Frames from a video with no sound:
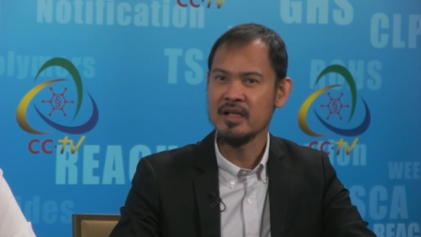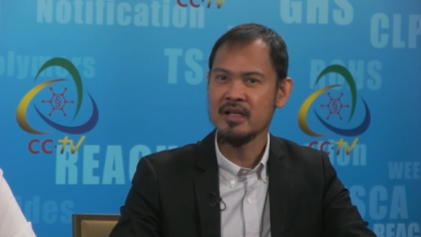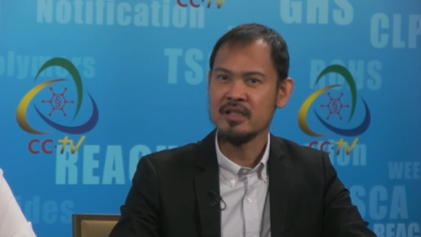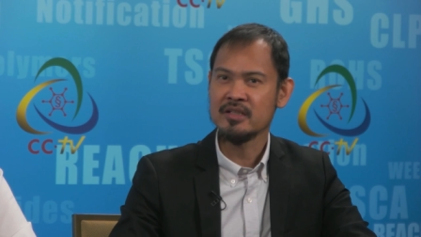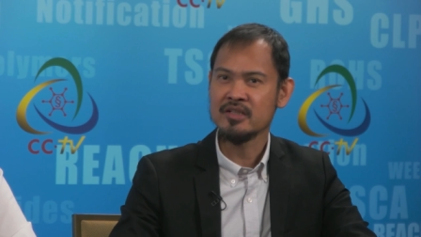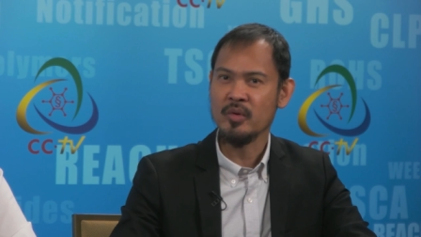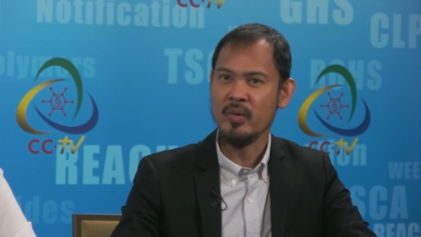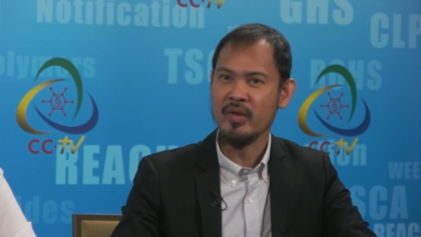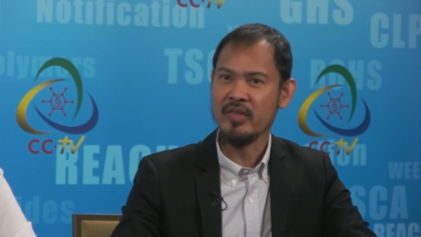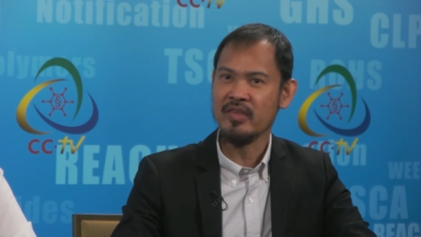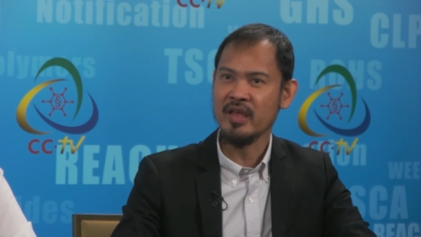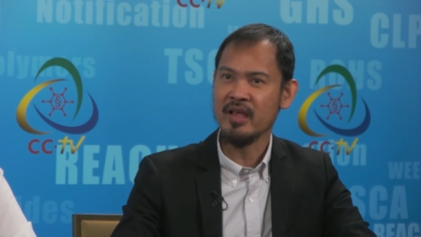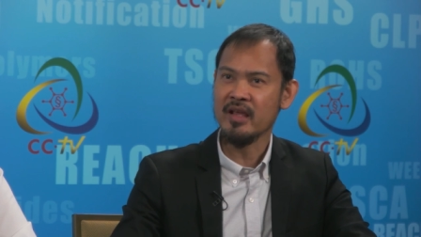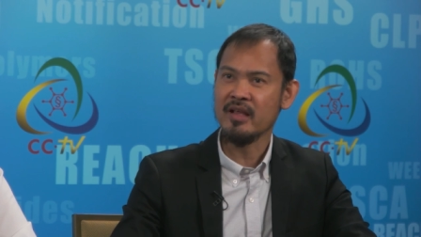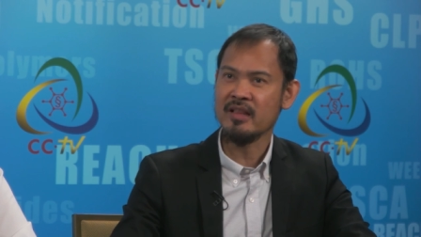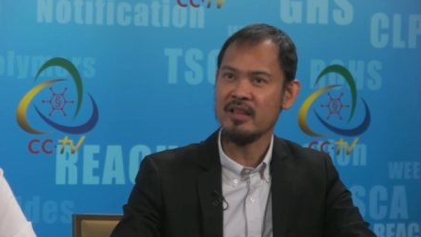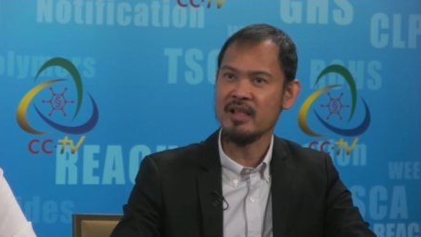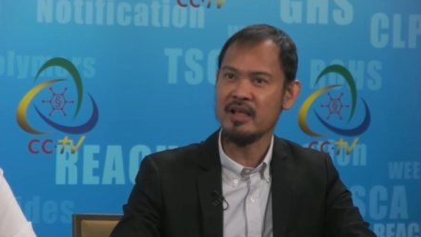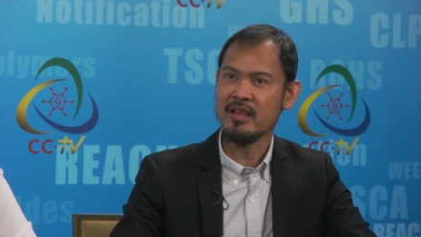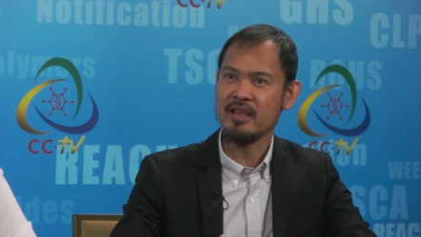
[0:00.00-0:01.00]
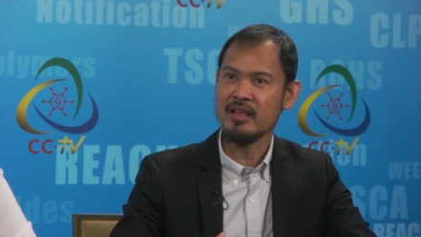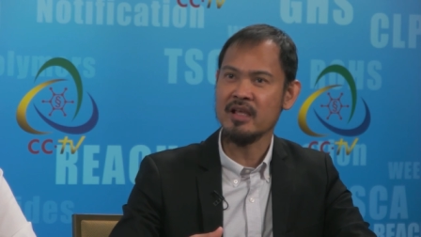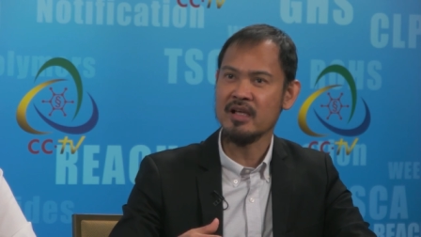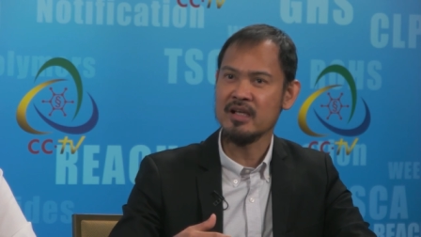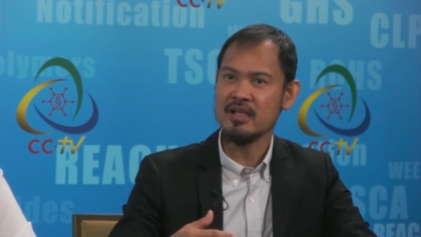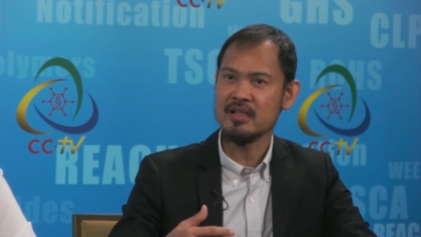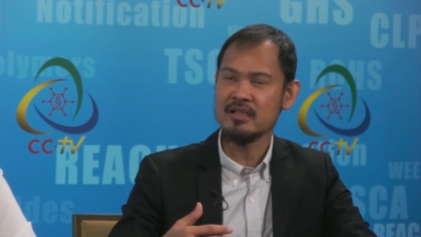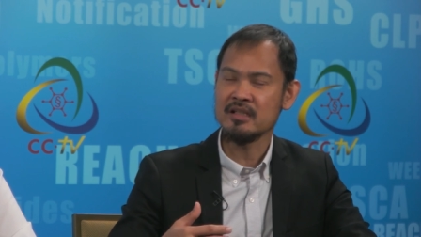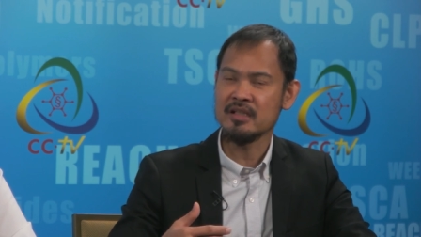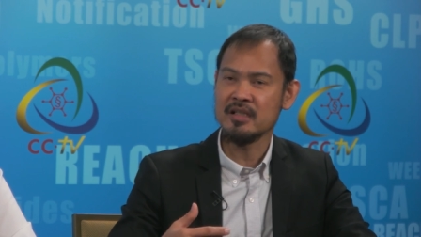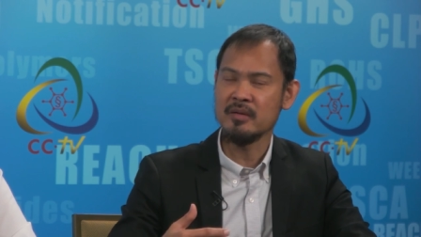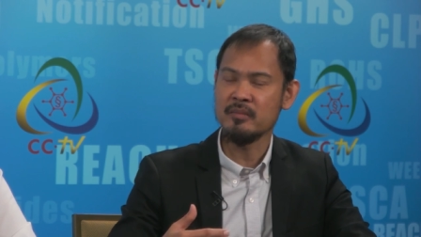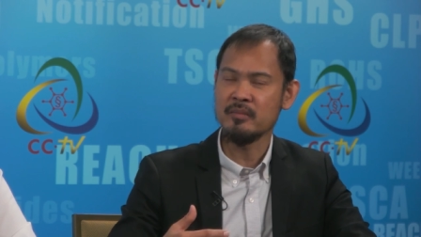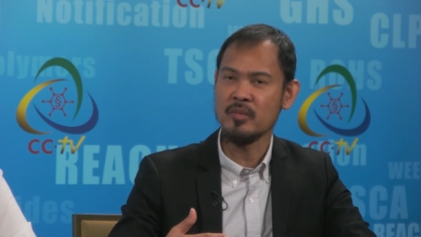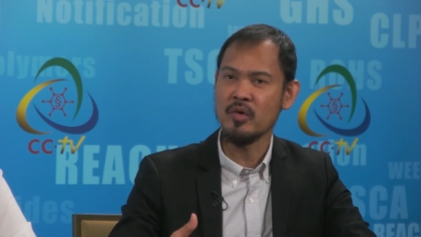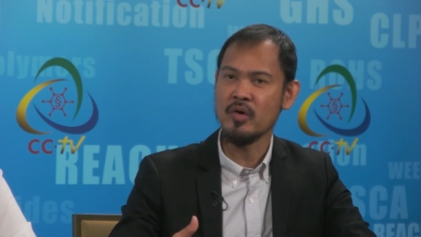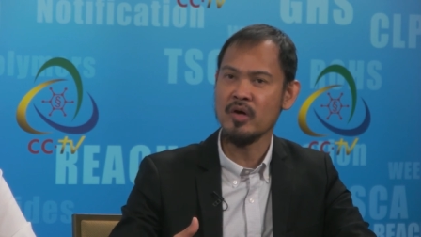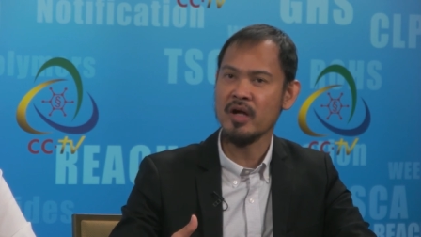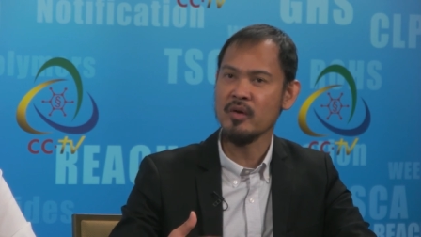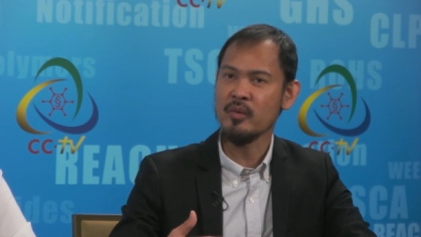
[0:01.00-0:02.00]
So we think that the
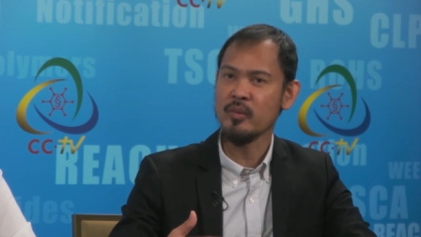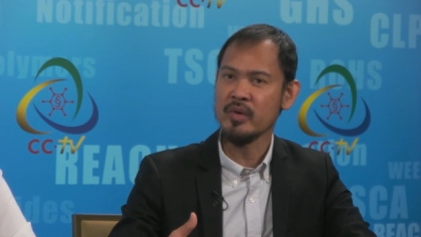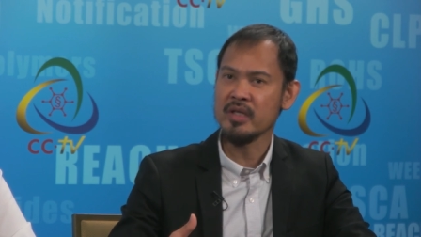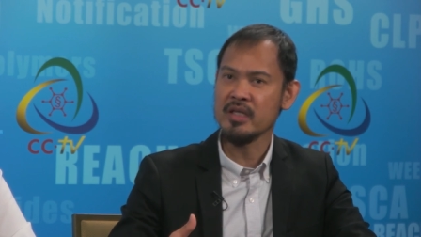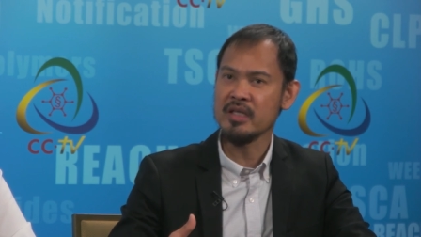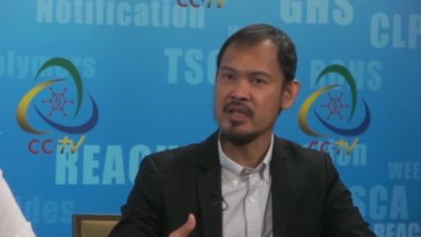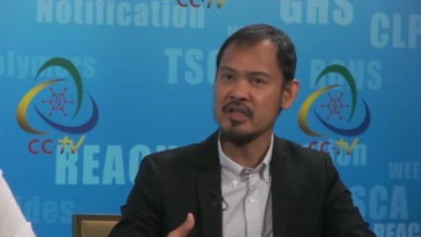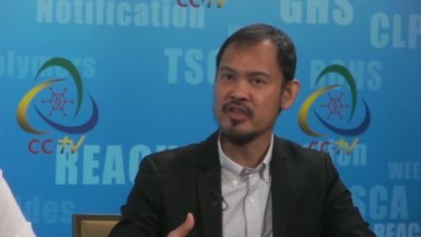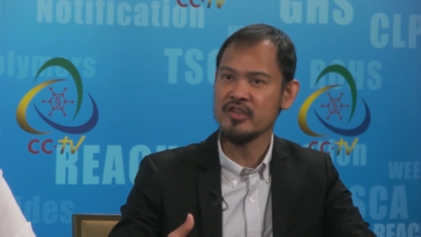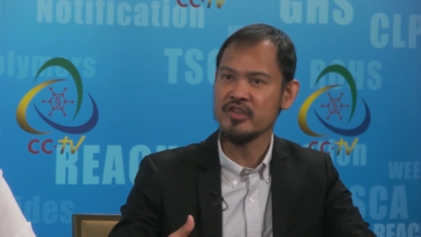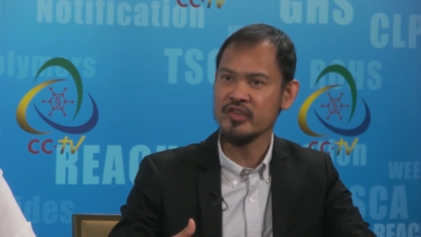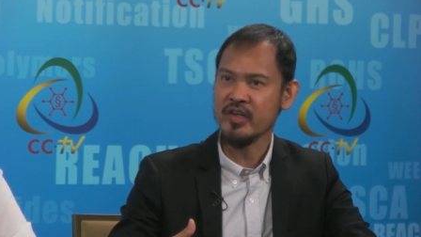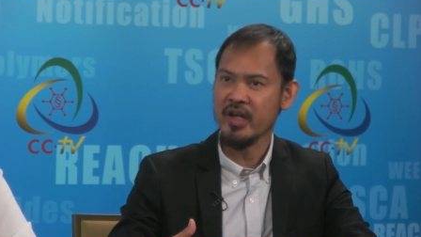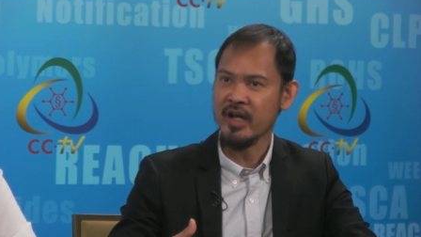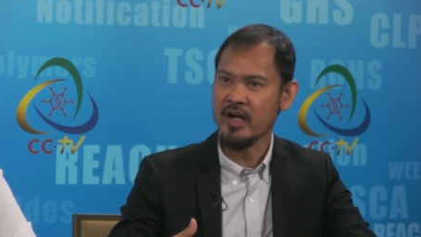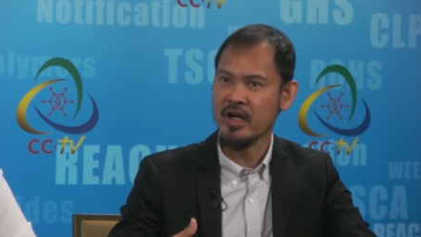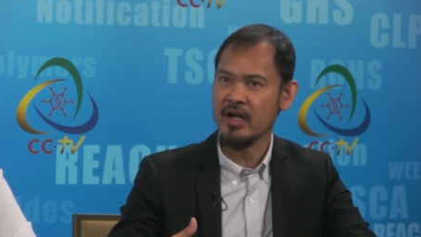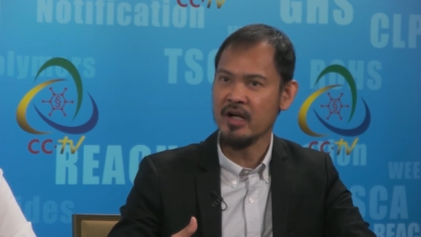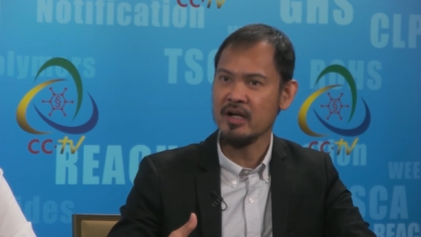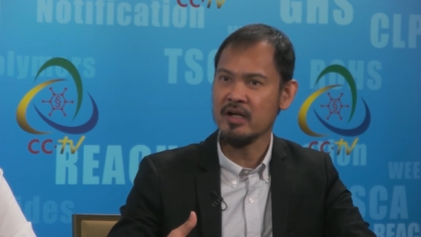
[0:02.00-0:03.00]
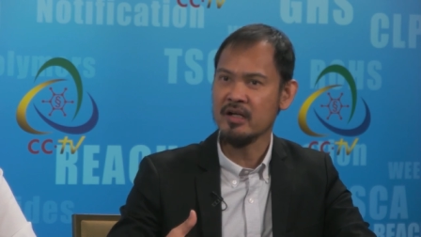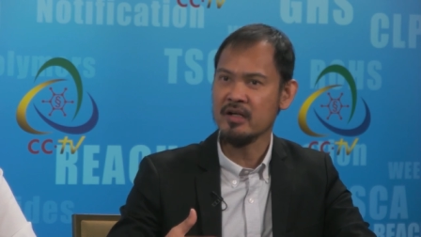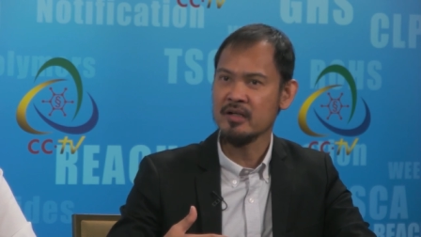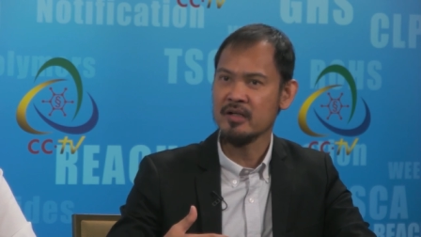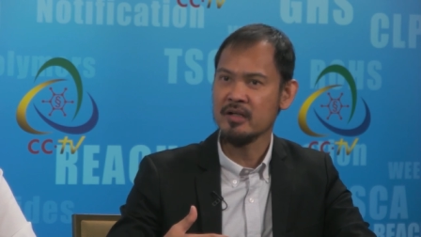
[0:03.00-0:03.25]
more we share